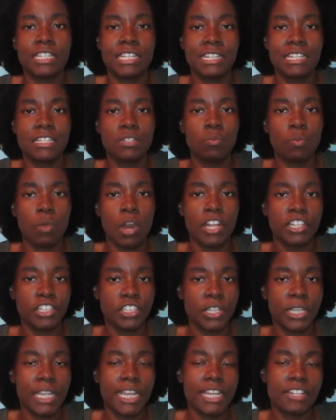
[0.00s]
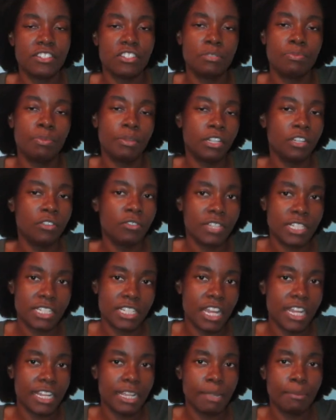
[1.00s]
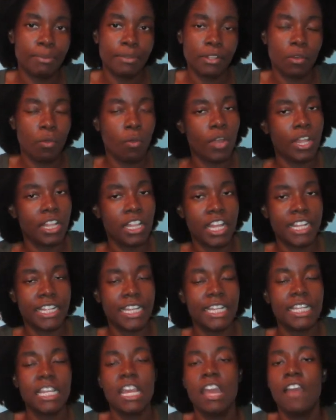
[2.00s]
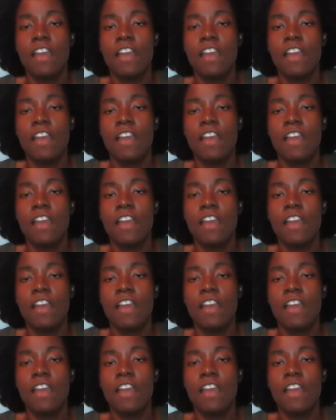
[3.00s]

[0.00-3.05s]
It needs water. You can't just put the grease on it, put the oil on it,